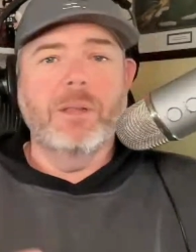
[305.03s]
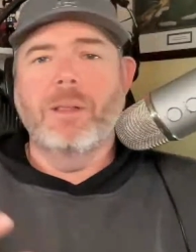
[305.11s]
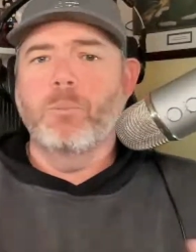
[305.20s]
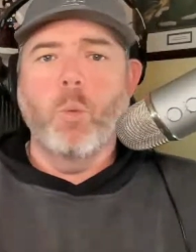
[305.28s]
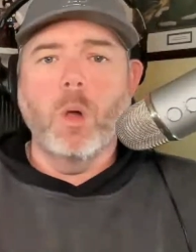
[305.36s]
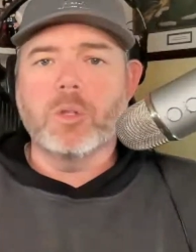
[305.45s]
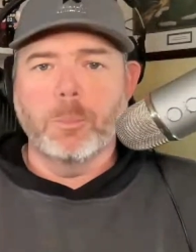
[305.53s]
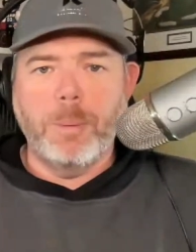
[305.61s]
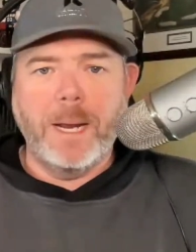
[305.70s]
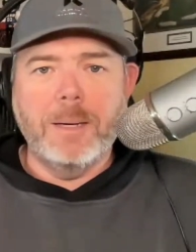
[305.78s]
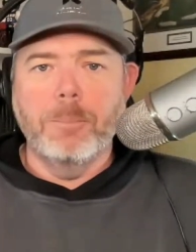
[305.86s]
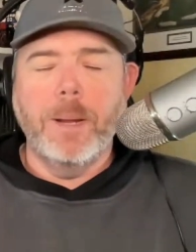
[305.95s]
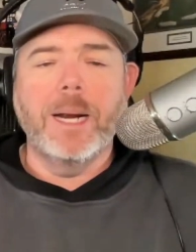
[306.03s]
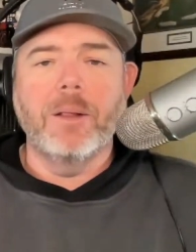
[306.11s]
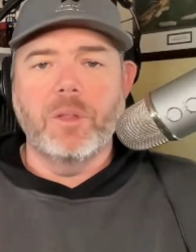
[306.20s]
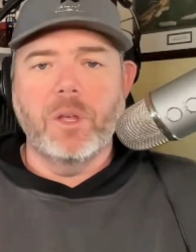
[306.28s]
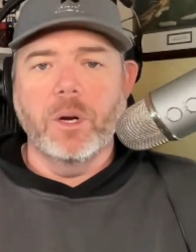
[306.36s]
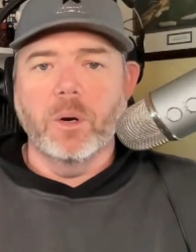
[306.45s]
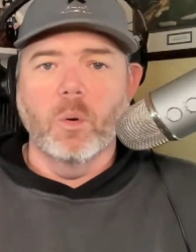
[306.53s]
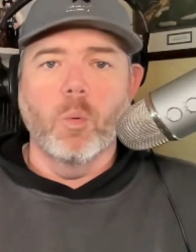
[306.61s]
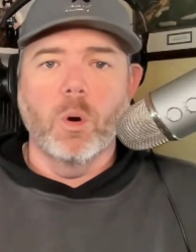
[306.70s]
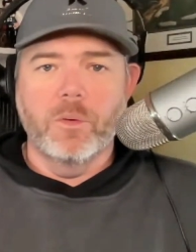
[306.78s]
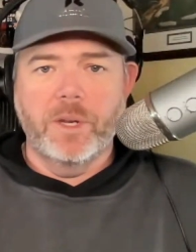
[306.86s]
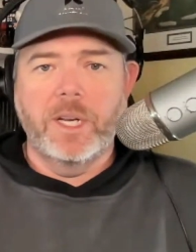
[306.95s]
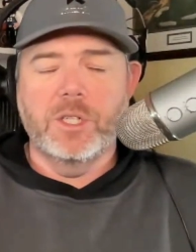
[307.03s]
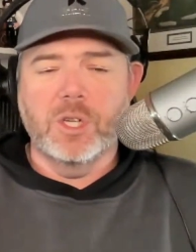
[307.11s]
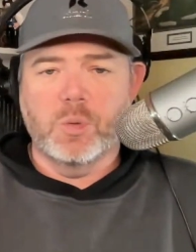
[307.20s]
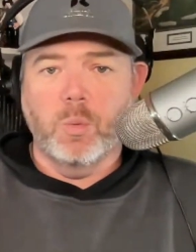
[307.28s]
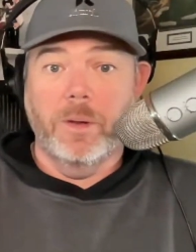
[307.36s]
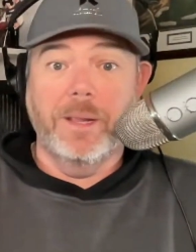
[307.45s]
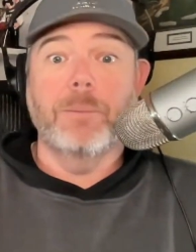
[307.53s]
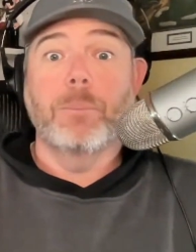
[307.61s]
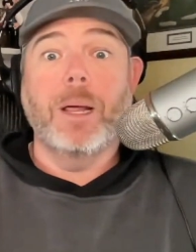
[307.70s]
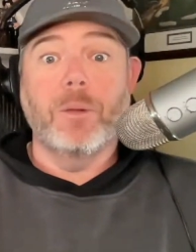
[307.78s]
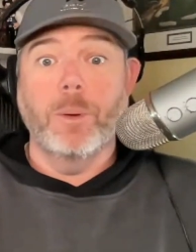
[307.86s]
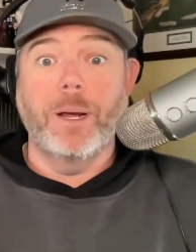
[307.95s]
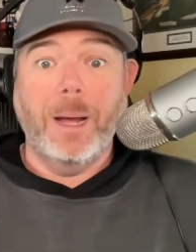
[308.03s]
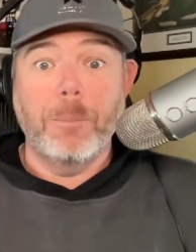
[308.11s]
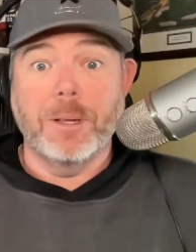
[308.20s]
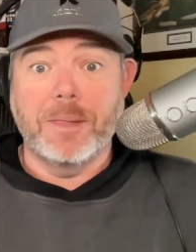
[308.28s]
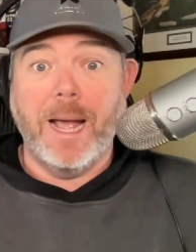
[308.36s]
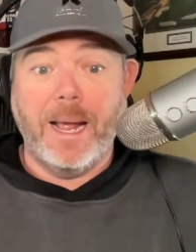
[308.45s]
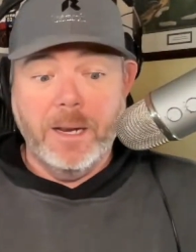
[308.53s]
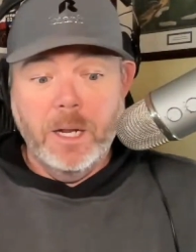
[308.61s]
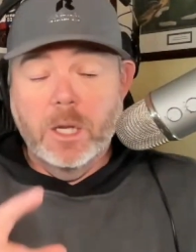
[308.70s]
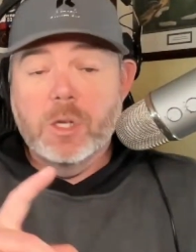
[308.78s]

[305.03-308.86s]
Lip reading: The Walter Payton Man of the Year award that he just won. Hey, by the way, how about that?